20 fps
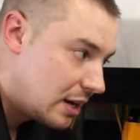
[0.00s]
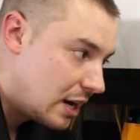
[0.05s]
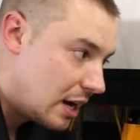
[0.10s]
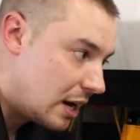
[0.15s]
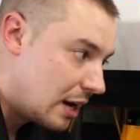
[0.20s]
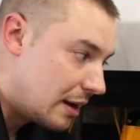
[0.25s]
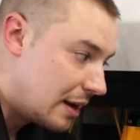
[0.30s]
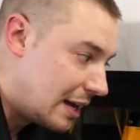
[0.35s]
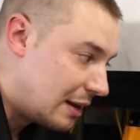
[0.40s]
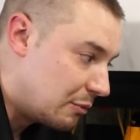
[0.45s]

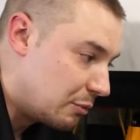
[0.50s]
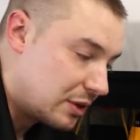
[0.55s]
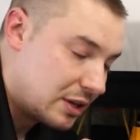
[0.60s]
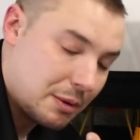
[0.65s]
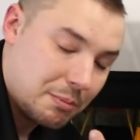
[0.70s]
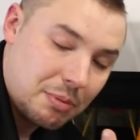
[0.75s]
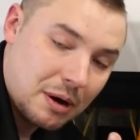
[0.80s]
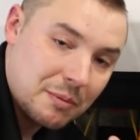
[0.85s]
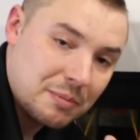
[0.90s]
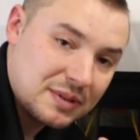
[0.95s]
And when a
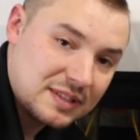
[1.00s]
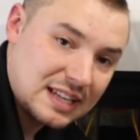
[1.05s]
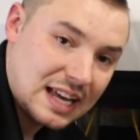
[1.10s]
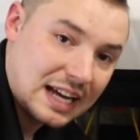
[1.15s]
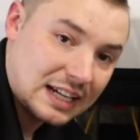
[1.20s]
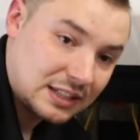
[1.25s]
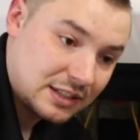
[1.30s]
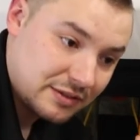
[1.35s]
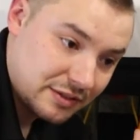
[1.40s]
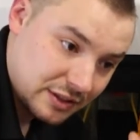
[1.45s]
pump is
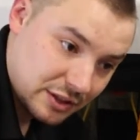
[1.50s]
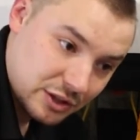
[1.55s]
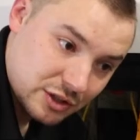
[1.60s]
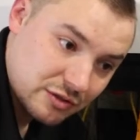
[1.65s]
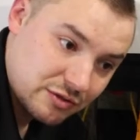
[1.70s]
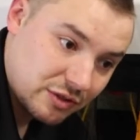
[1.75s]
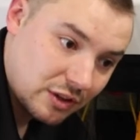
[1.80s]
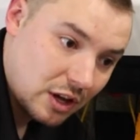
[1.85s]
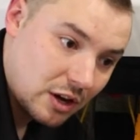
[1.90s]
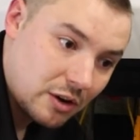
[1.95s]
active and there's
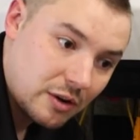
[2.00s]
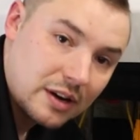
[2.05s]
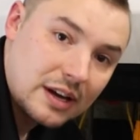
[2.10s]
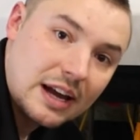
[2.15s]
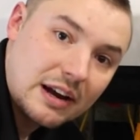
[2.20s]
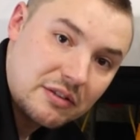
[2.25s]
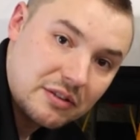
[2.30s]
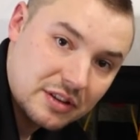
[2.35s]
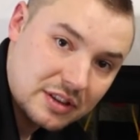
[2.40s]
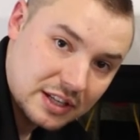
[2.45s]
flow,
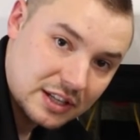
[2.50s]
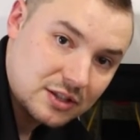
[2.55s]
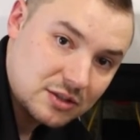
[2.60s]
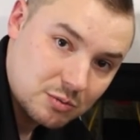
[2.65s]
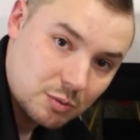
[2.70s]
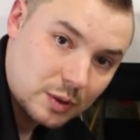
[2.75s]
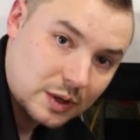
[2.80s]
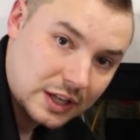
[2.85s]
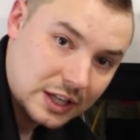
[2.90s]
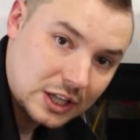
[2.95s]

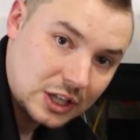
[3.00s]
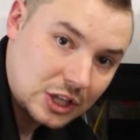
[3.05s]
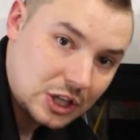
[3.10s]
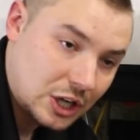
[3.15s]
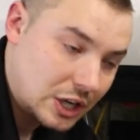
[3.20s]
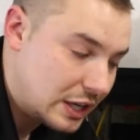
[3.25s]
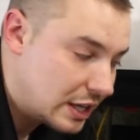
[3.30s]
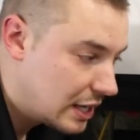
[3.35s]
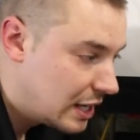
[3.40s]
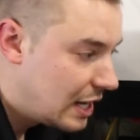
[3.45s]
everything's working
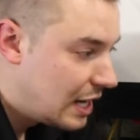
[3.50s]
good.